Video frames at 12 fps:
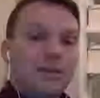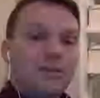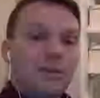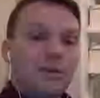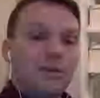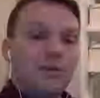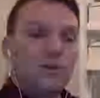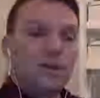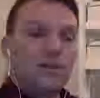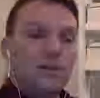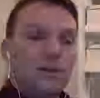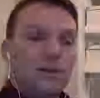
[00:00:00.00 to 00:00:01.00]
So
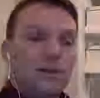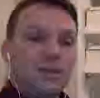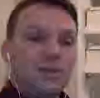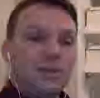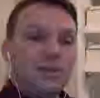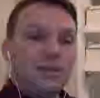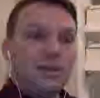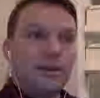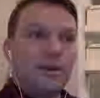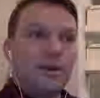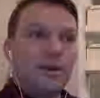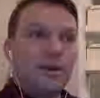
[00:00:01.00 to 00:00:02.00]
trying to ensure that
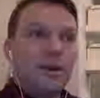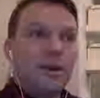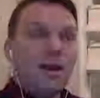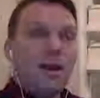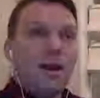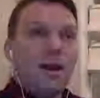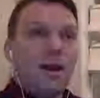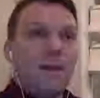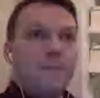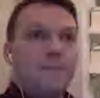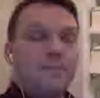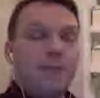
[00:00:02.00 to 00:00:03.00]
there are
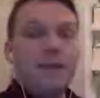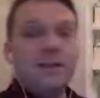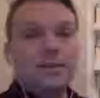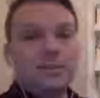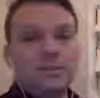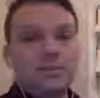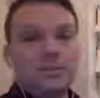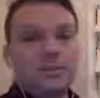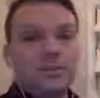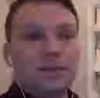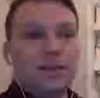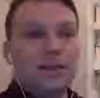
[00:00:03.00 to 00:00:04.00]
mechanisms
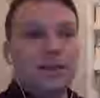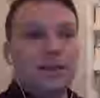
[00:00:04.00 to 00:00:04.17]
so that